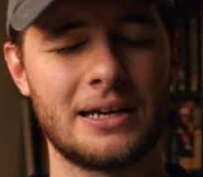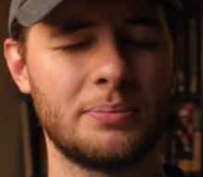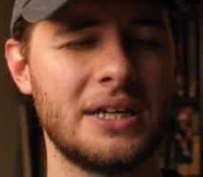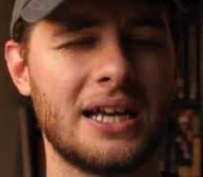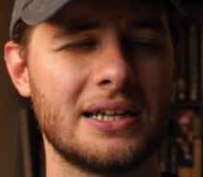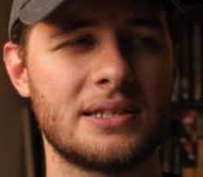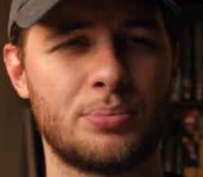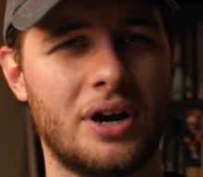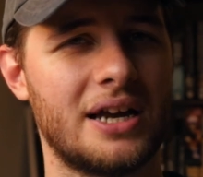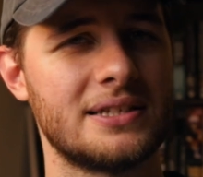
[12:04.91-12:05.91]
I'd be kind of
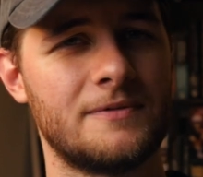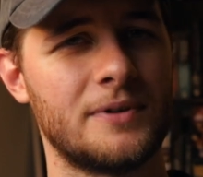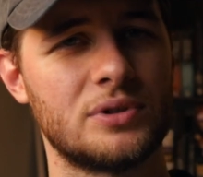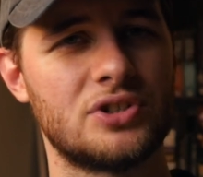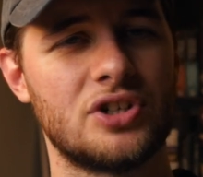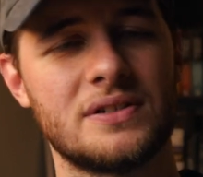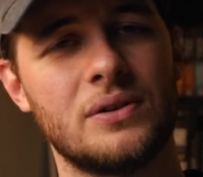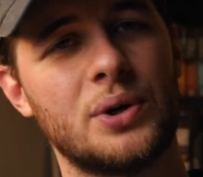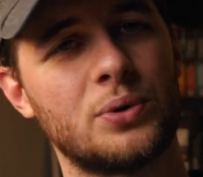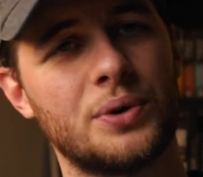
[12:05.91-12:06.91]
surprised if it was just a
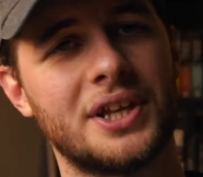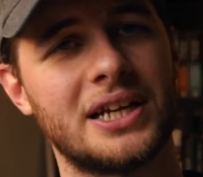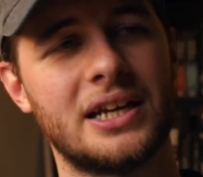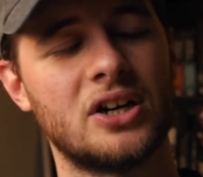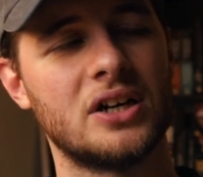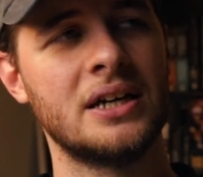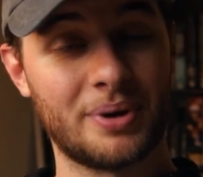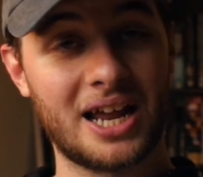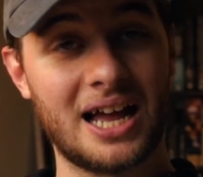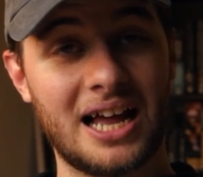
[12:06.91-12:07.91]
local thing here.
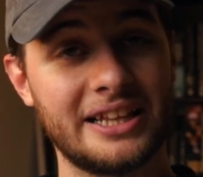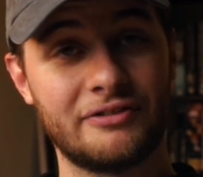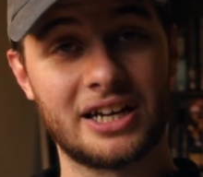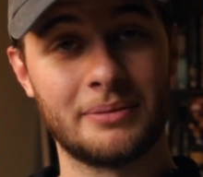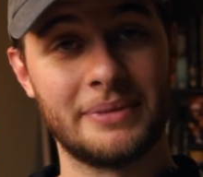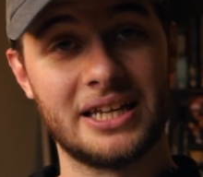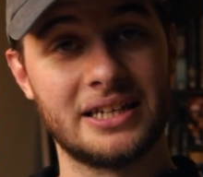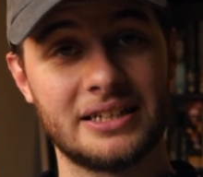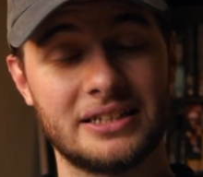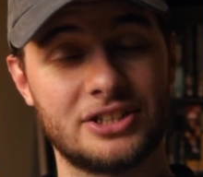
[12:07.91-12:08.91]
But I highly
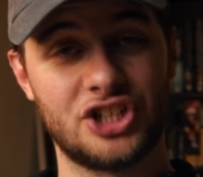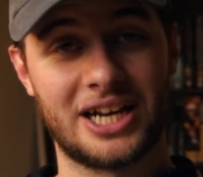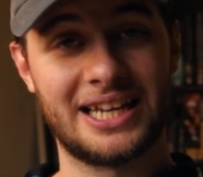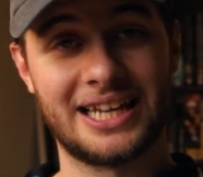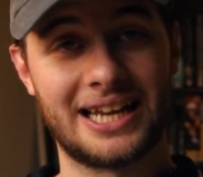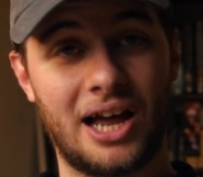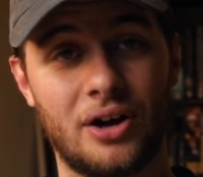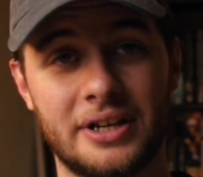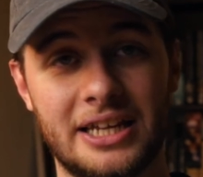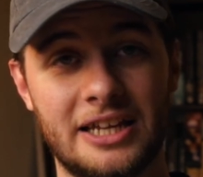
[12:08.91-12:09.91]
recommend checking it
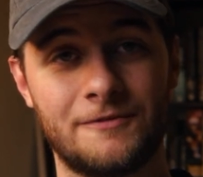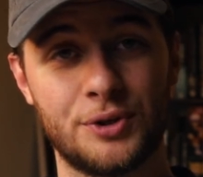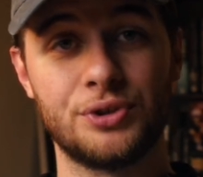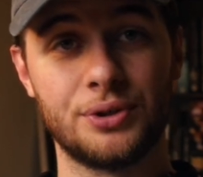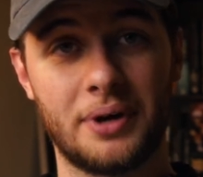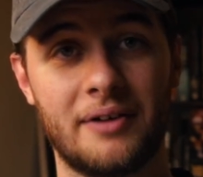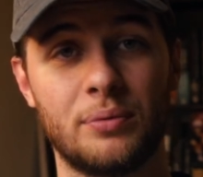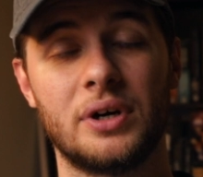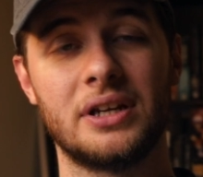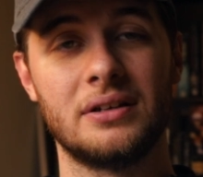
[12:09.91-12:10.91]
out if you do
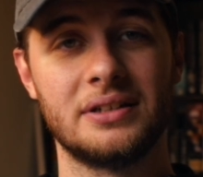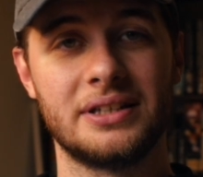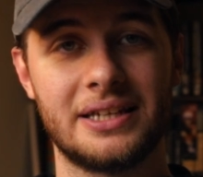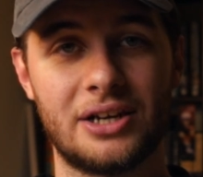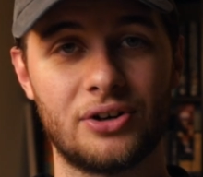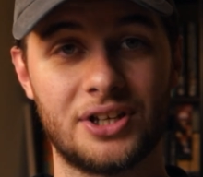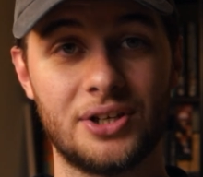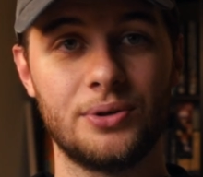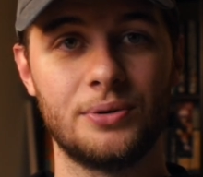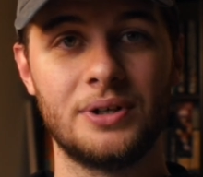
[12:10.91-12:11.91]
have one near
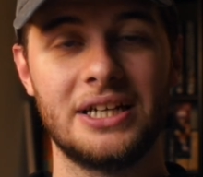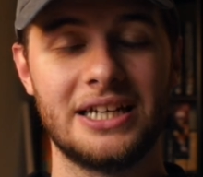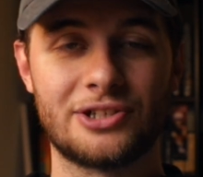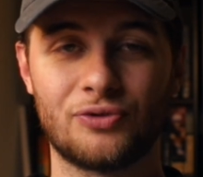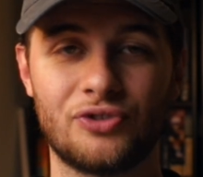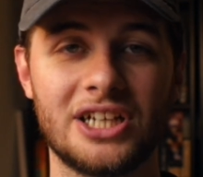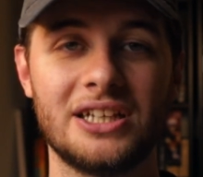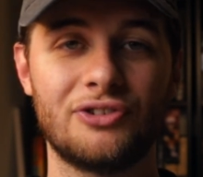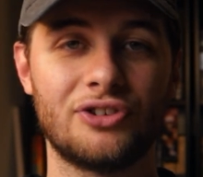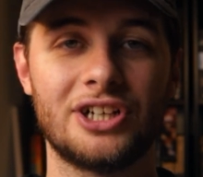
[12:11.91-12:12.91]
you. It's a
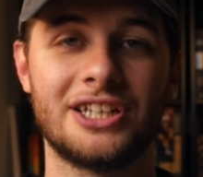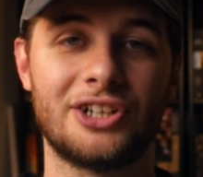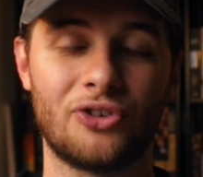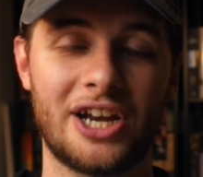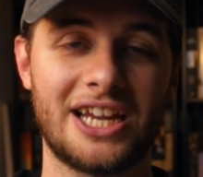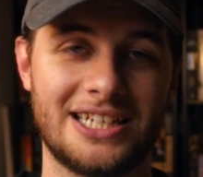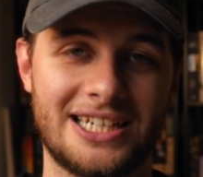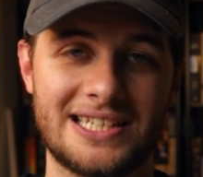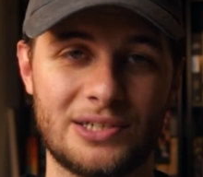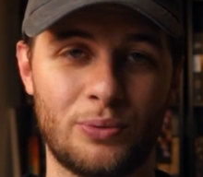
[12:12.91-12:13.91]
really, really great
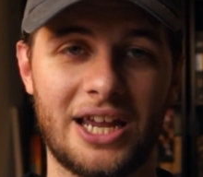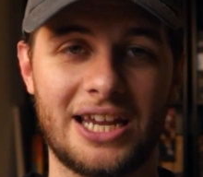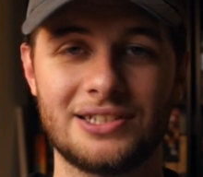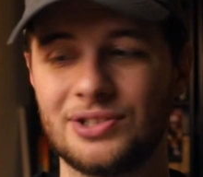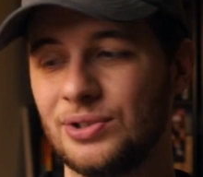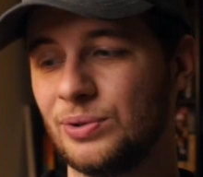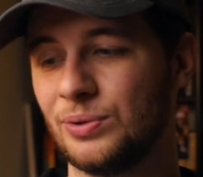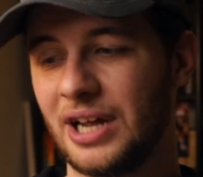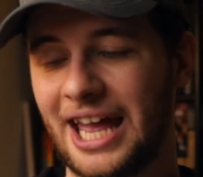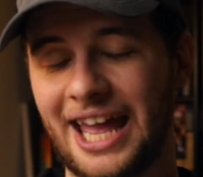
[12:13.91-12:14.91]
and easy way
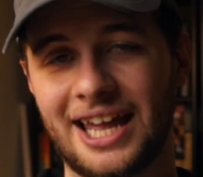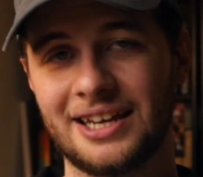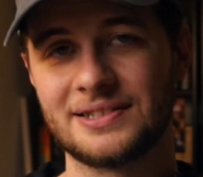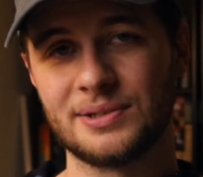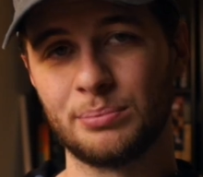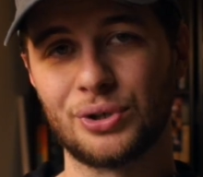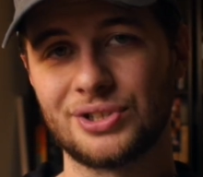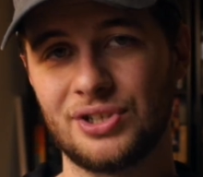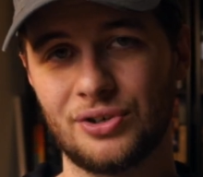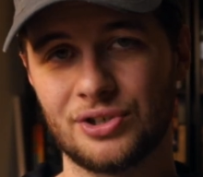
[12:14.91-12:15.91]
to add some
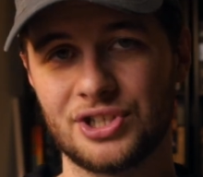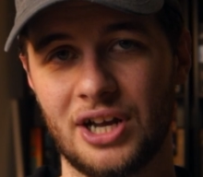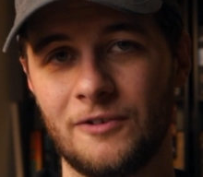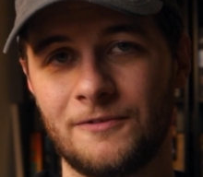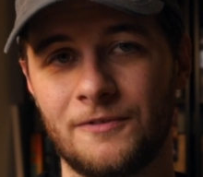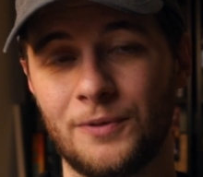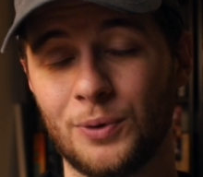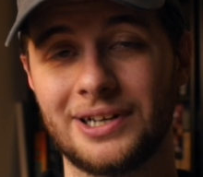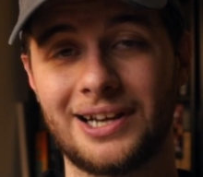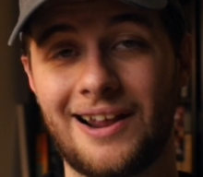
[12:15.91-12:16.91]
books to your shelf
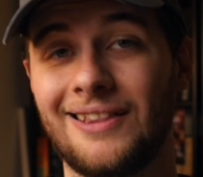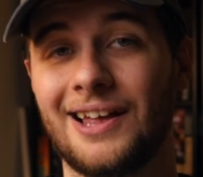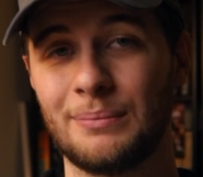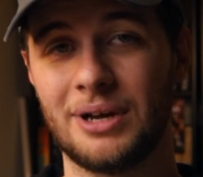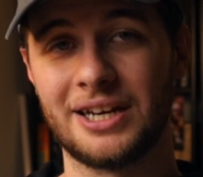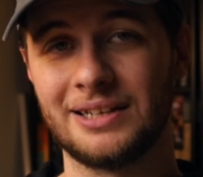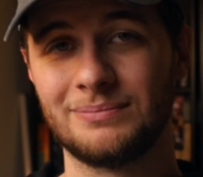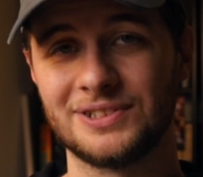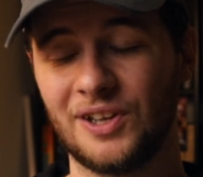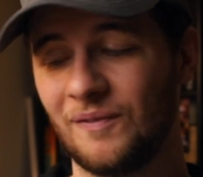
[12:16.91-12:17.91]
for not a lot of money.
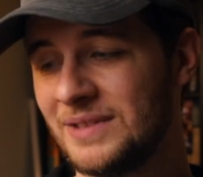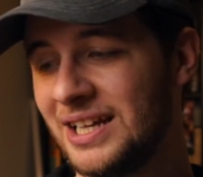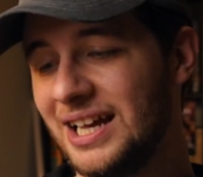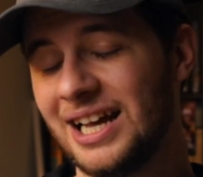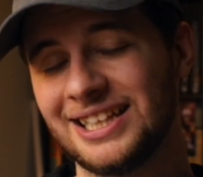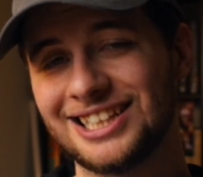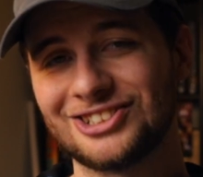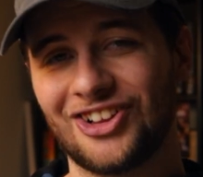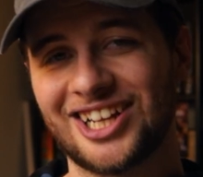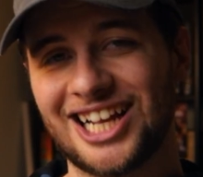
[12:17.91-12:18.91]
So I think that's
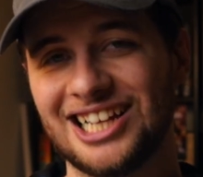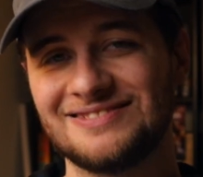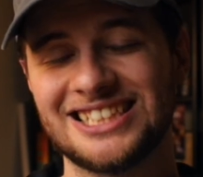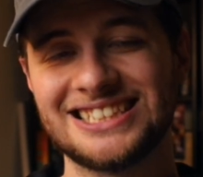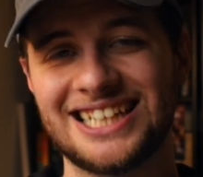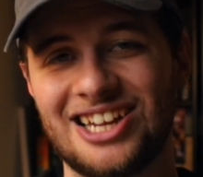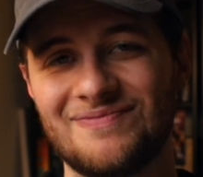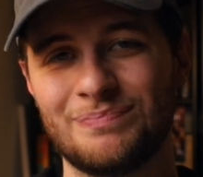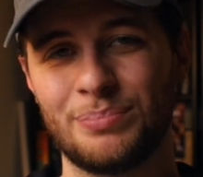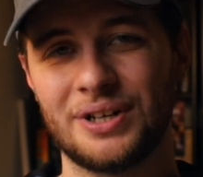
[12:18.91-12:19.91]
all I got this
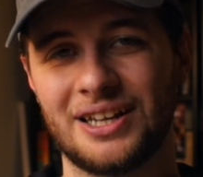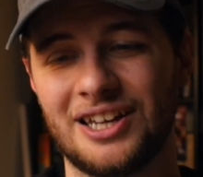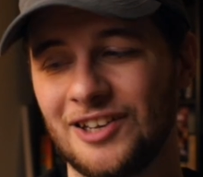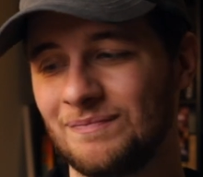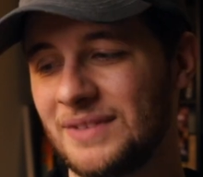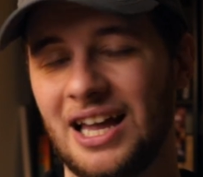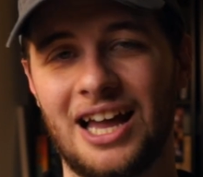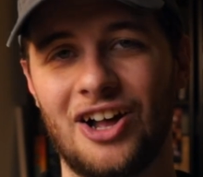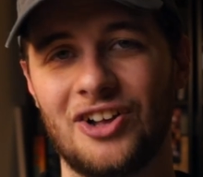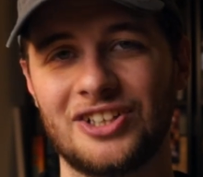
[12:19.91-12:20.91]
time, but
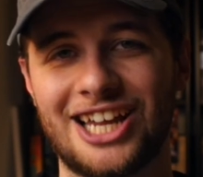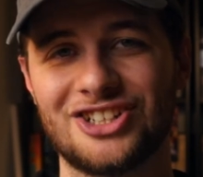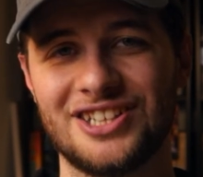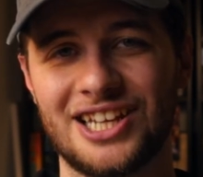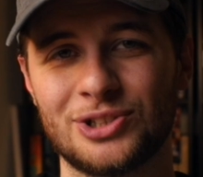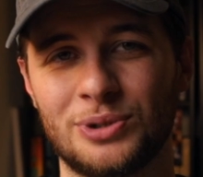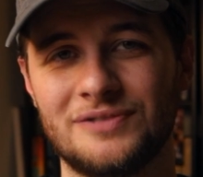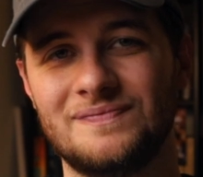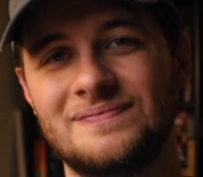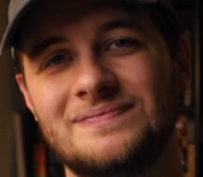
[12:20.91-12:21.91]
I'll catch you in the next
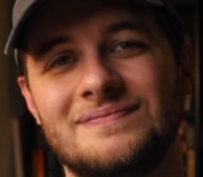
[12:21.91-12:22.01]
one.